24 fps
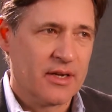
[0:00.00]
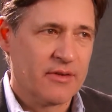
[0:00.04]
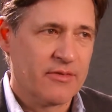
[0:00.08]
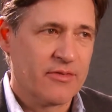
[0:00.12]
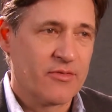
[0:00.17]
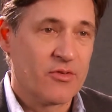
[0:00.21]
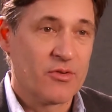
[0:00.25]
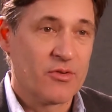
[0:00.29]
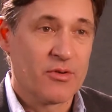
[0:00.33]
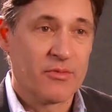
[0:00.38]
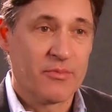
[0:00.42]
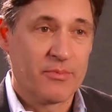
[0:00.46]

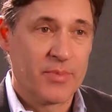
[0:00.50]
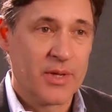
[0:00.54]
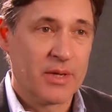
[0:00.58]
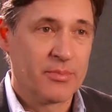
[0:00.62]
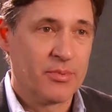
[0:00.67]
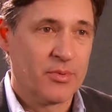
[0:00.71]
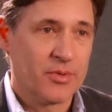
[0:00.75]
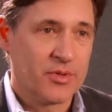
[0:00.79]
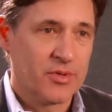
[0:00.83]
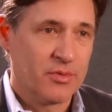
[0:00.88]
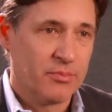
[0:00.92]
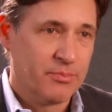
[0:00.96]
for
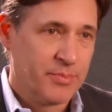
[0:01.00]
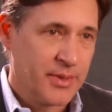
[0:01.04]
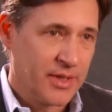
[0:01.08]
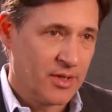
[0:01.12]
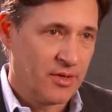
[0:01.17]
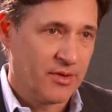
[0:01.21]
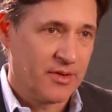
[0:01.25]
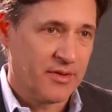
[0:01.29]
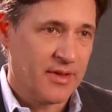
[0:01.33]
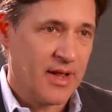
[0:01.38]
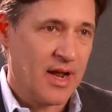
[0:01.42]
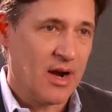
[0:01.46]
people to
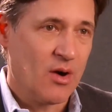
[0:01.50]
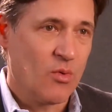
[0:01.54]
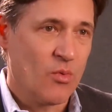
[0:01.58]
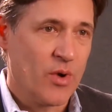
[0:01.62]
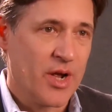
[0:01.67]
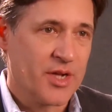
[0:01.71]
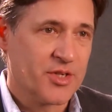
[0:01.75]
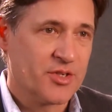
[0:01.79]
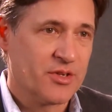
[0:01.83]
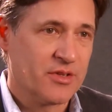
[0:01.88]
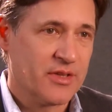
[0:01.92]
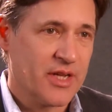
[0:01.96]
build in that
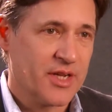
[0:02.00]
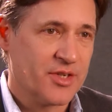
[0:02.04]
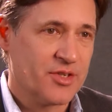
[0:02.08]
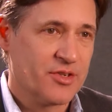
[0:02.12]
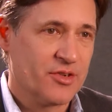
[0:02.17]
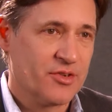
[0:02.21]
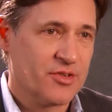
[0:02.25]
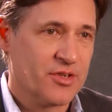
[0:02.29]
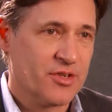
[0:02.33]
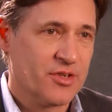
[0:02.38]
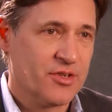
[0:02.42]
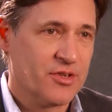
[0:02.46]
way, should they
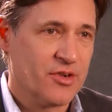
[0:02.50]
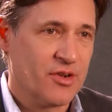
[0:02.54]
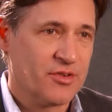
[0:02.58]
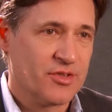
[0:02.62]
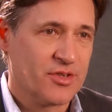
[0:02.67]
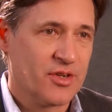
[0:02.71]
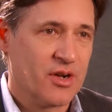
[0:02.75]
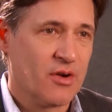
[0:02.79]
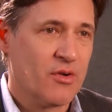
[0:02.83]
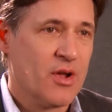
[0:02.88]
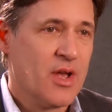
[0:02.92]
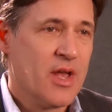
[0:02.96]
choose to do
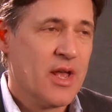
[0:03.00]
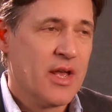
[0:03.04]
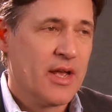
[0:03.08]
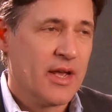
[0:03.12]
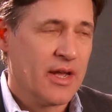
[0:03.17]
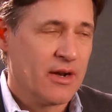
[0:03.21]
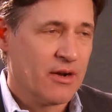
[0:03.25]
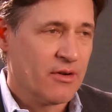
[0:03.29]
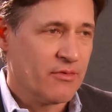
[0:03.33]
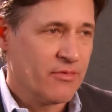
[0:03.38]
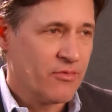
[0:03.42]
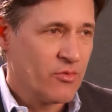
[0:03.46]
so.
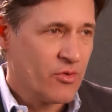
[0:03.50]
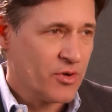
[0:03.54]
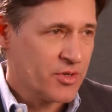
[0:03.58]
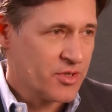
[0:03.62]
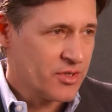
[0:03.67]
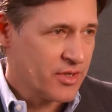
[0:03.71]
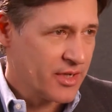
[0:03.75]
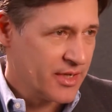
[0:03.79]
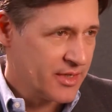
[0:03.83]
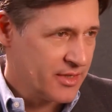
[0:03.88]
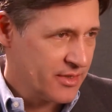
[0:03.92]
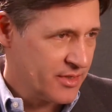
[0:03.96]
And
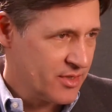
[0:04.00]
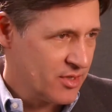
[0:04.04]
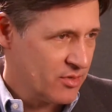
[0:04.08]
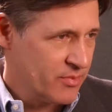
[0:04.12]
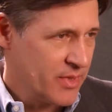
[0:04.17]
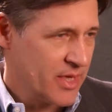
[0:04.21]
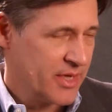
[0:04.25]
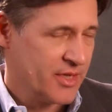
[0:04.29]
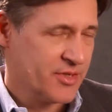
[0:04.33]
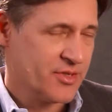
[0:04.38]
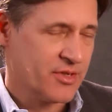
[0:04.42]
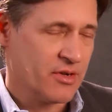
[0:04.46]
unfortunately, too
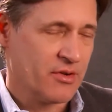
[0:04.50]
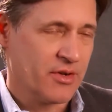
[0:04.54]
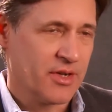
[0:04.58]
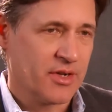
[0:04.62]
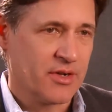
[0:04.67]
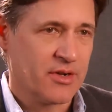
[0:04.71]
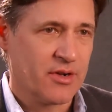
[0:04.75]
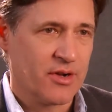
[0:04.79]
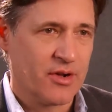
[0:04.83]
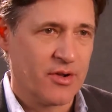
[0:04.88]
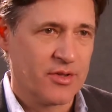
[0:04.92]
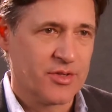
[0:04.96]
many zoning
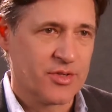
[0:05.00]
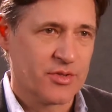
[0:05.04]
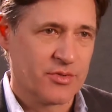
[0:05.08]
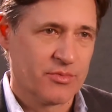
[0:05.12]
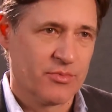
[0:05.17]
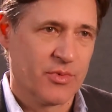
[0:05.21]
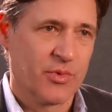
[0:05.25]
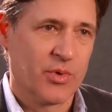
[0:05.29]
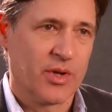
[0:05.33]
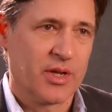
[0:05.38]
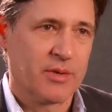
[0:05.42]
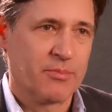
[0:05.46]
codes
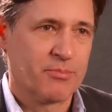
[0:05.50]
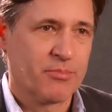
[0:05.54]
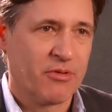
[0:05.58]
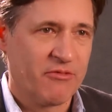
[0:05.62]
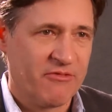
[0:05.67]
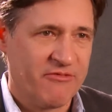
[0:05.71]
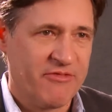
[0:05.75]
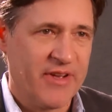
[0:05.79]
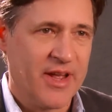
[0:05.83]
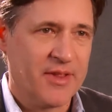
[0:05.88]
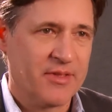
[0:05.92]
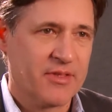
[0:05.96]
really
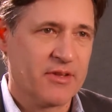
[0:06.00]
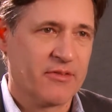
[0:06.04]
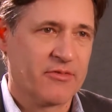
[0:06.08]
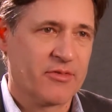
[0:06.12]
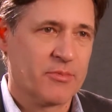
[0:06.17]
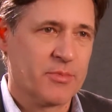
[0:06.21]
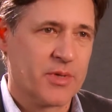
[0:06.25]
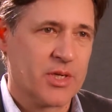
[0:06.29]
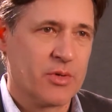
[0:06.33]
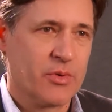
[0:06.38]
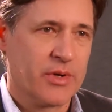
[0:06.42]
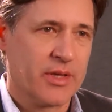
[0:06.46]
prevent them
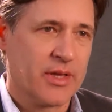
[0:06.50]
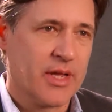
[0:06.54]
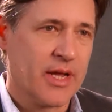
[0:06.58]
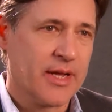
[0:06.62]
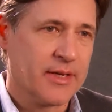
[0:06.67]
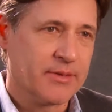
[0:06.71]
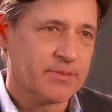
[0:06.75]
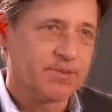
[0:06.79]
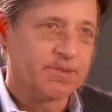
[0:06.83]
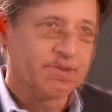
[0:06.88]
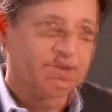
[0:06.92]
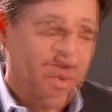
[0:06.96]
from doing that.
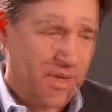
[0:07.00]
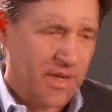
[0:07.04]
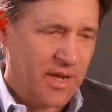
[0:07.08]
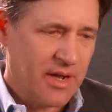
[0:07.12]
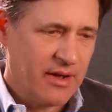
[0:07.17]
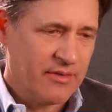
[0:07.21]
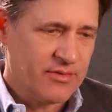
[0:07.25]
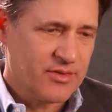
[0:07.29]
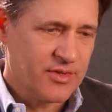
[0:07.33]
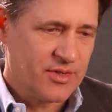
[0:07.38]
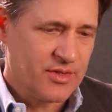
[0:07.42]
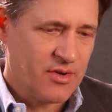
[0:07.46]
We
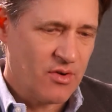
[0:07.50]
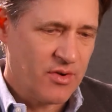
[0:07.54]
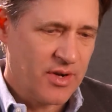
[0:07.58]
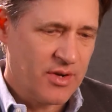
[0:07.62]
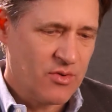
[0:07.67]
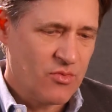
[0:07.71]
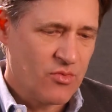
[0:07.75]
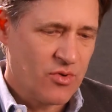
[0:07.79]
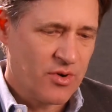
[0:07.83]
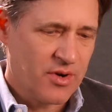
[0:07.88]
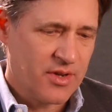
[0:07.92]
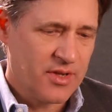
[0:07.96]
have zoning
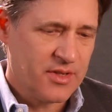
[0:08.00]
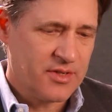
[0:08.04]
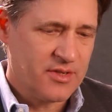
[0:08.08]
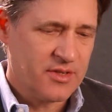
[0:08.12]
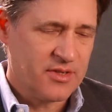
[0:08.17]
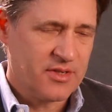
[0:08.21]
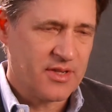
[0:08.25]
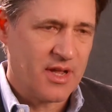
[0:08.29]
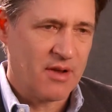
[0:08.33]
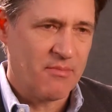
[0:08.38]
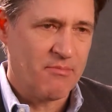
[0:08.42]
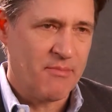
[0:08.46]

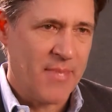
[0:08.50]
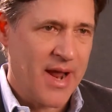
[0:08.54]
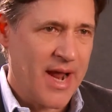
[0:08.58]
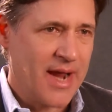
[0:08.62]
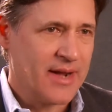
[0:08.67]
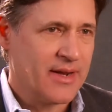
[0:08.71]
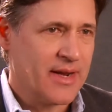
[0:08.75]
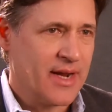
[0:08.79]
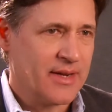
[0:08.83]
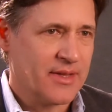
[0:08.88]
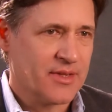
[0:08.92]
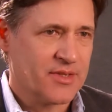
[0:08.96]
ordinances that
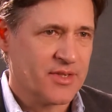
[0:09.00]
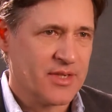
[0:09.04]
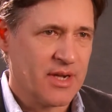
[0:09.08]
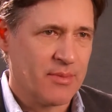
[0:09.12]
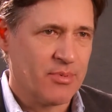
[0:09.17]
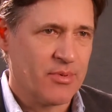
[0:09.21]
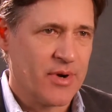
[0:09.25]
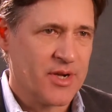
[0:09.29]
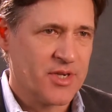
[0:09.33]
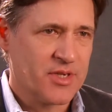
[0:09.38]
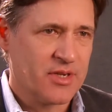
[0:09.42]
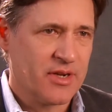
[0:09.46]
mandate the
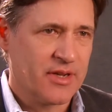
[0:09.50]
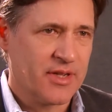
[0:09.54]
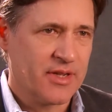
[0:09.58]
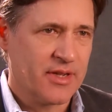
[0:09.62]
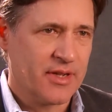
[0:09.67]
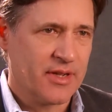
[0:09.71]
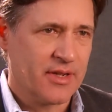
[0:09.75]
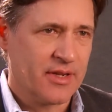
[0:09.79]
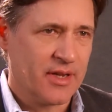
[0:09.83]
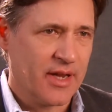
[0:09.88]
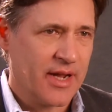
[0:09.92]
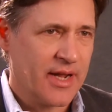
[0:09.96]
separation
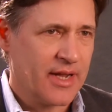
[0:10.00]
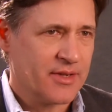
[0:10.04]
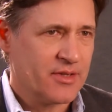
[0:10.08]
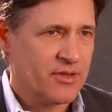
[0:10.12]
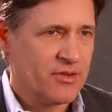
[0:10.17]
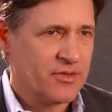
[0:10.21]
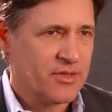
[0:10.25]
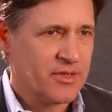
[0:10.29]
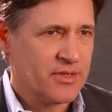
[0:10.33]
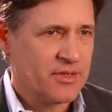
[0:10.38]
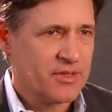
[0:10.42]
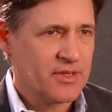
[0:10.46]
of land
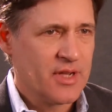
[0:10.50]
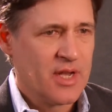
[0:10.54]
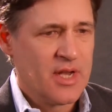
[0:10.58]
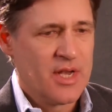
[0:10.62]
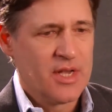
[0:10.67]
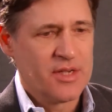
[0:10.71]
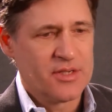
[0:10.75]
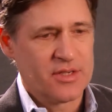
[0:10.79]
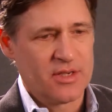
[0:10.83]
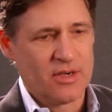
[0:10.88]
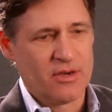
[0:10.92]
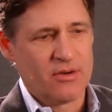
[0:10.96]
uses,
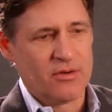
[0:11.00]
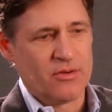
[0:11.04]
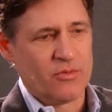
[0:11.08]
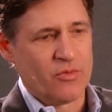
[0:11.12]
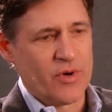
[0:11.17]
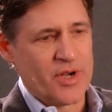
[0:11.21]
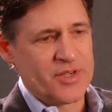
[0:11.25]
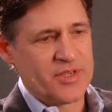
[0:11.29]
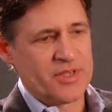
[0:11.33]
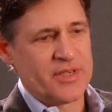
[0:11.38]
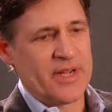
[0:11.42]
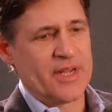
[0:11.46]
so
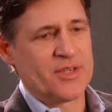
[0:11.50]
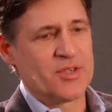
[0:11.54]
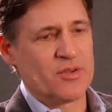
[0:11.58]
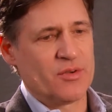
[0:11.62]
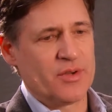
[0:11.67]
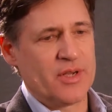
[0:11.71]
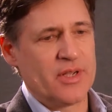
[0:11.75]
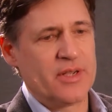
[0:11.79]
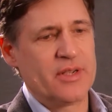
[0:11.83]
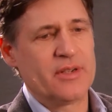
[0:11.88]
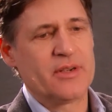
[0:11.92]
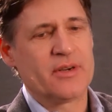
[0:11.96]
residential
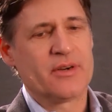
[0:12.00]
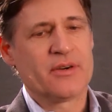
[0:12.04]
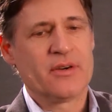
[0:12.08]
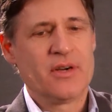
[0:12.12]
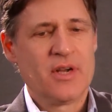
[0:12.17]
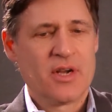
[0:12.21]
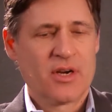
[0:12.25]
here,